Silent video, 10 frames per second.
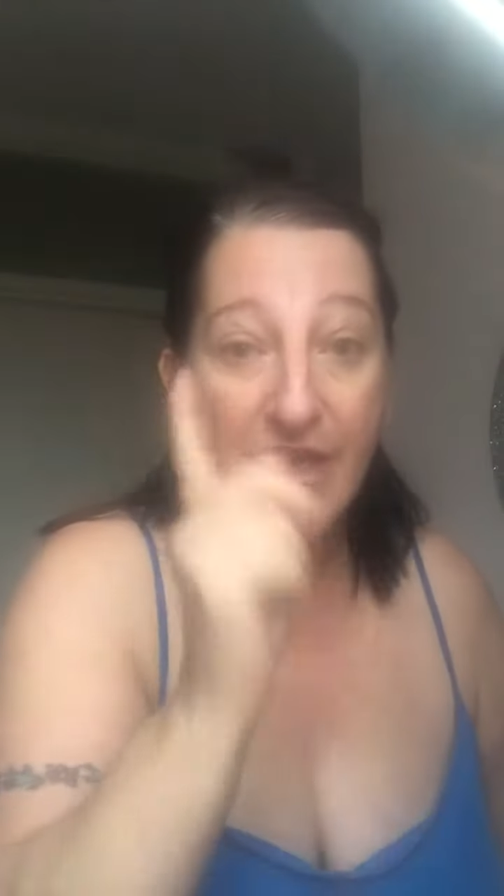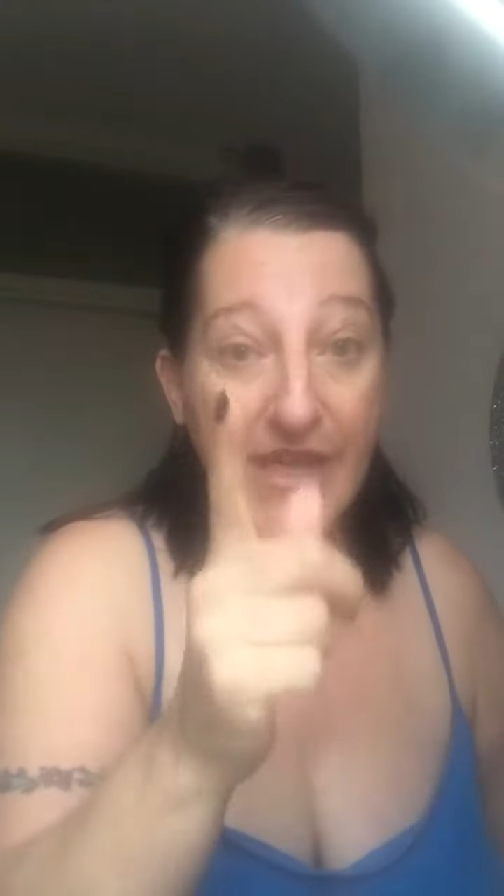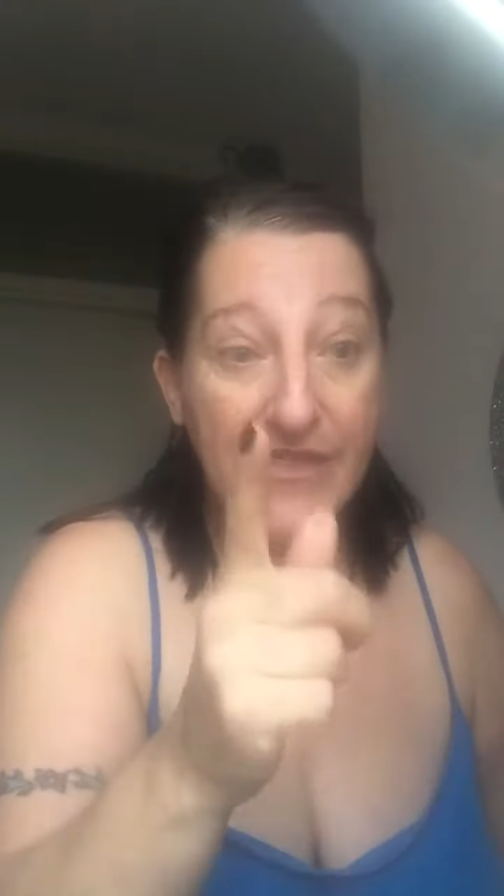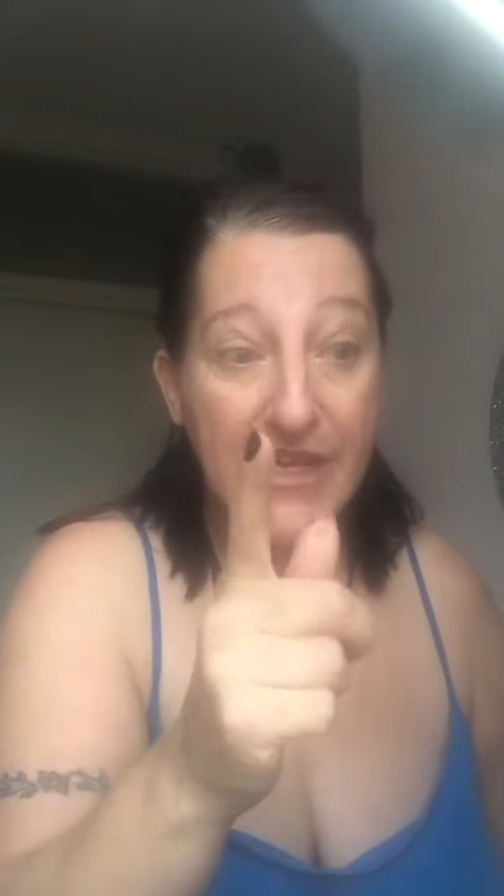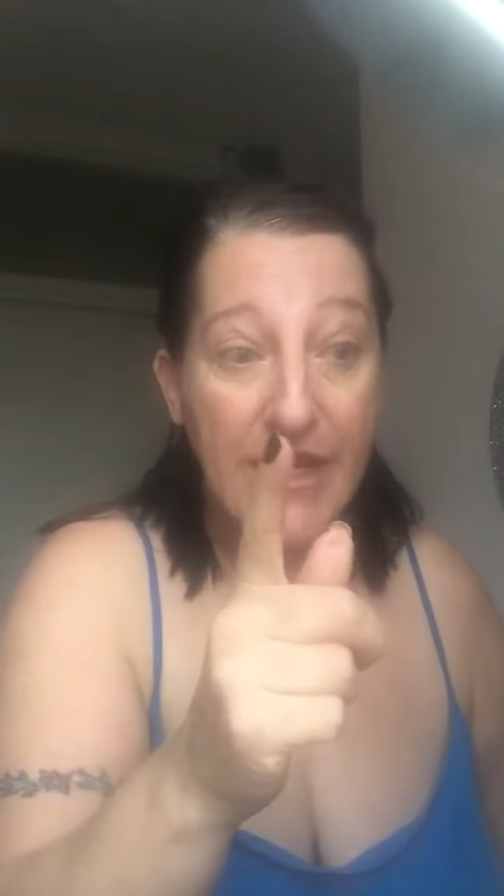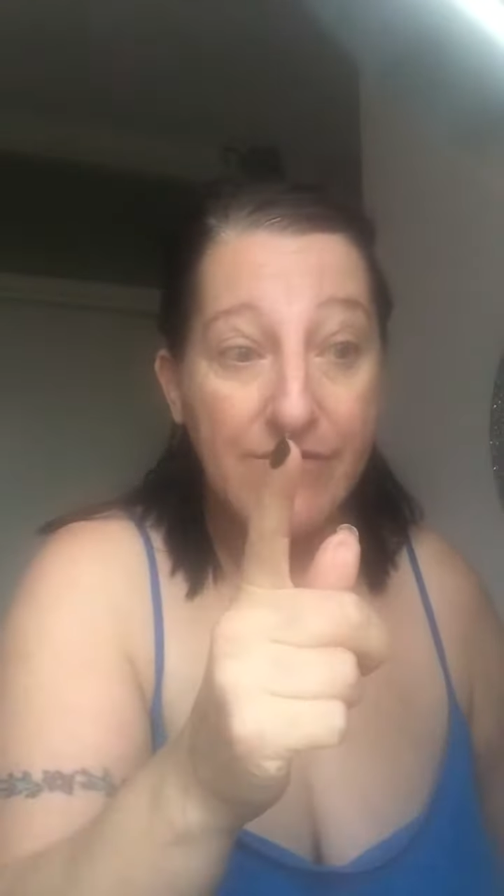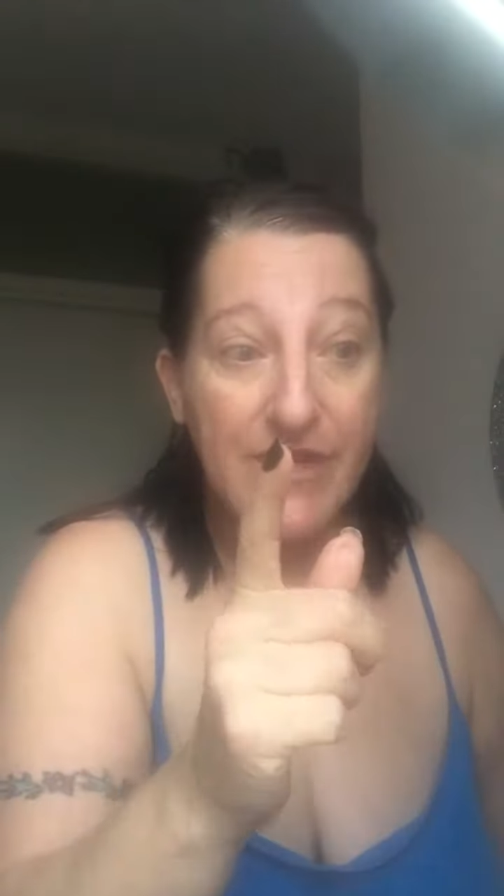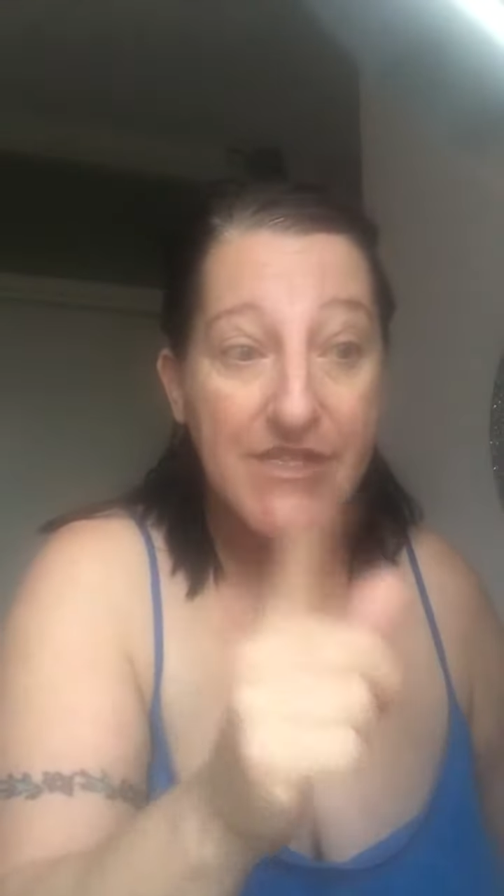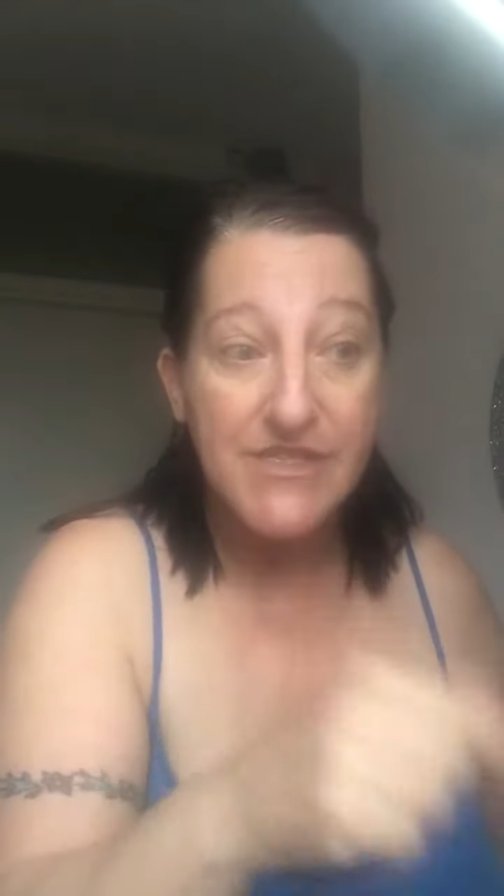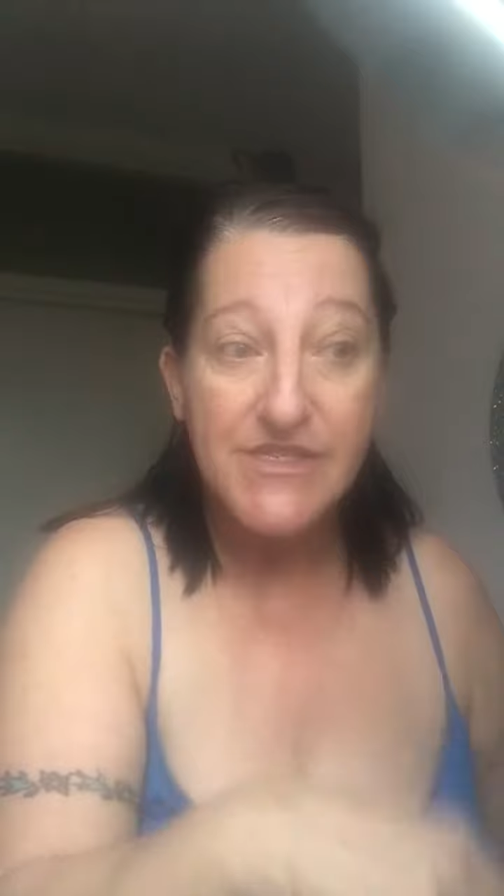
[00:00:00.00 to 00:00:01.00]
in the
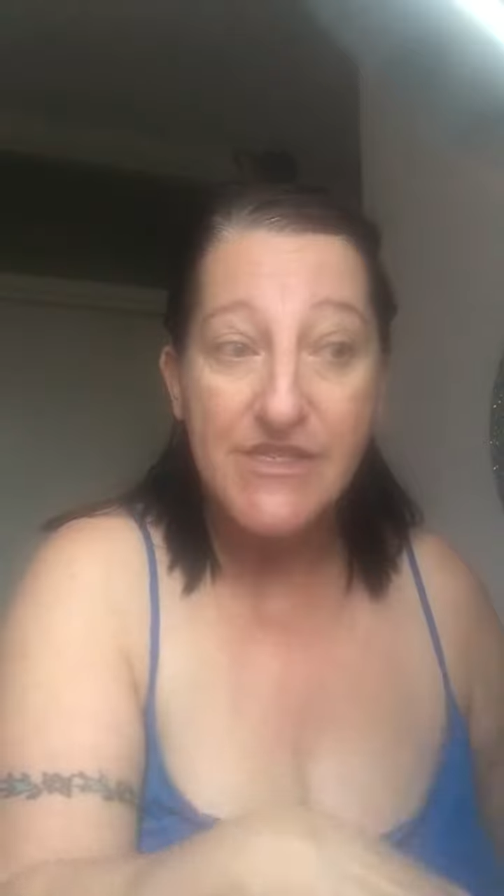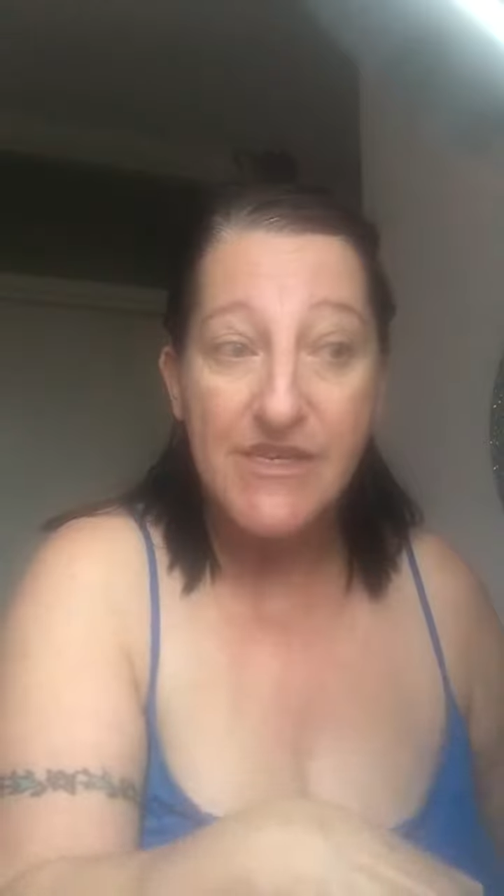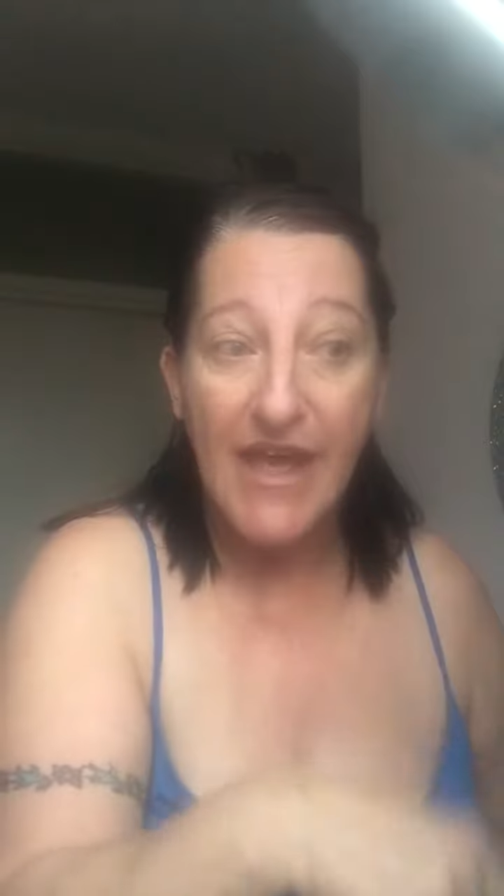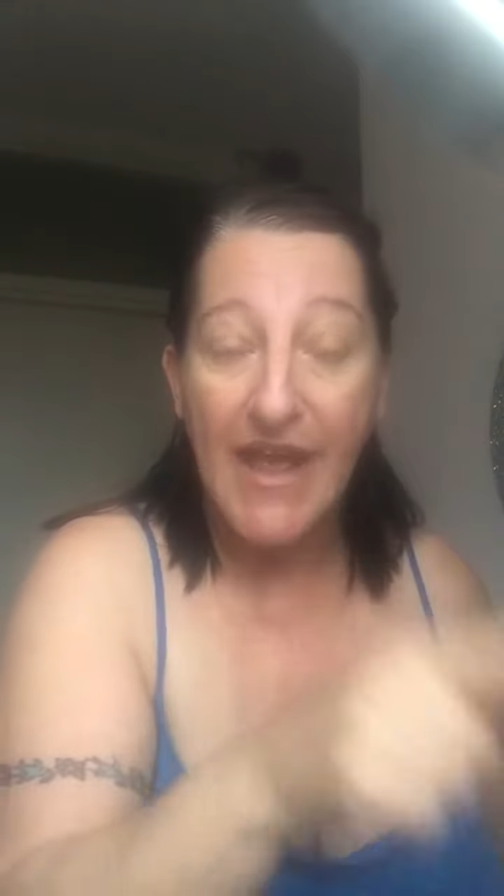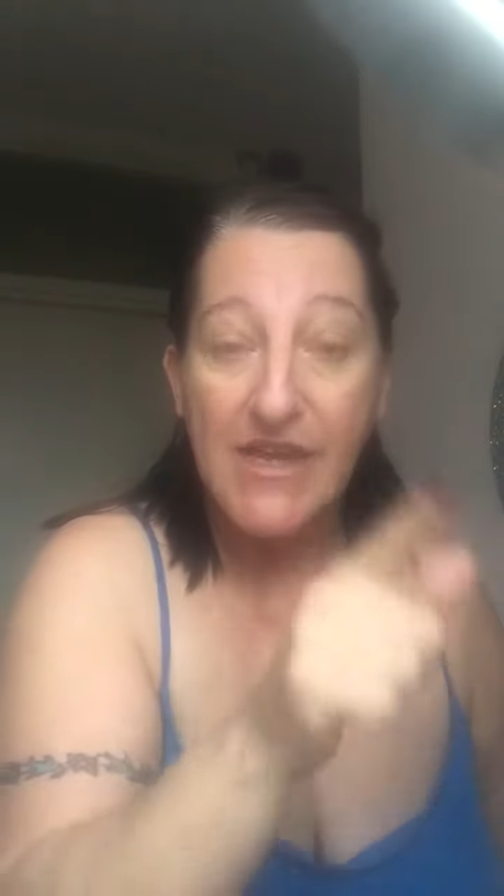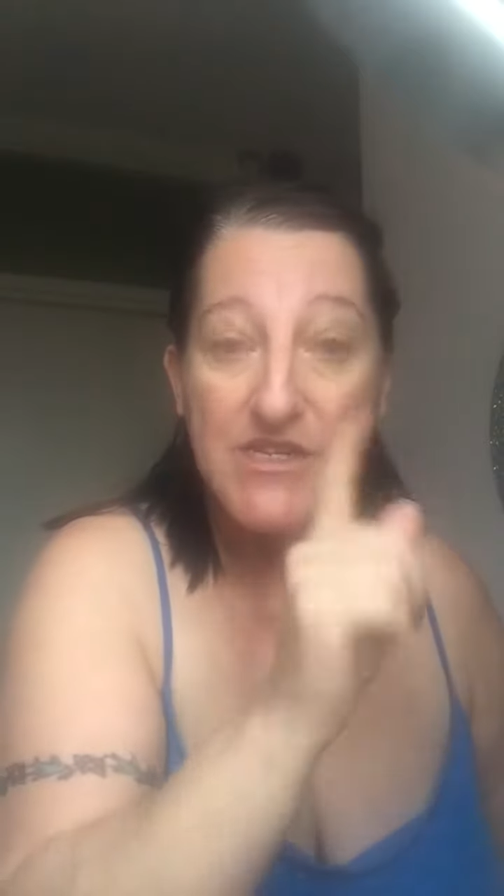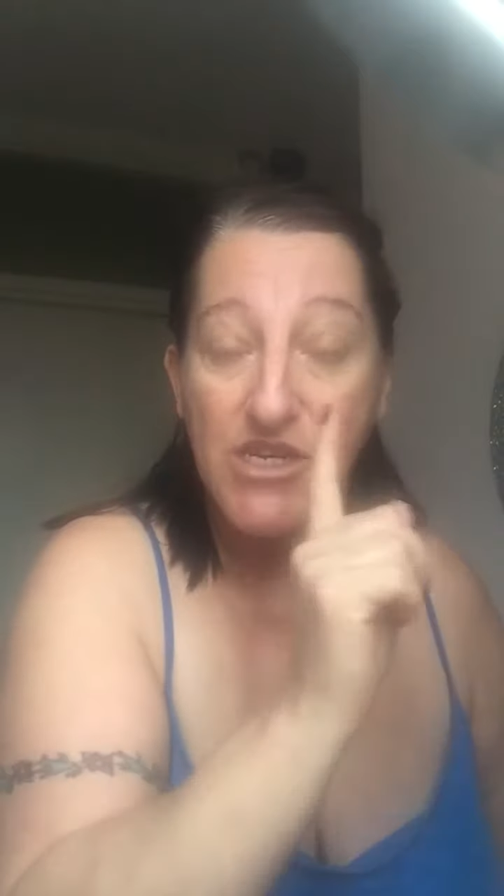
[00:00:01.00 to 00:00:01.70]
evenings, and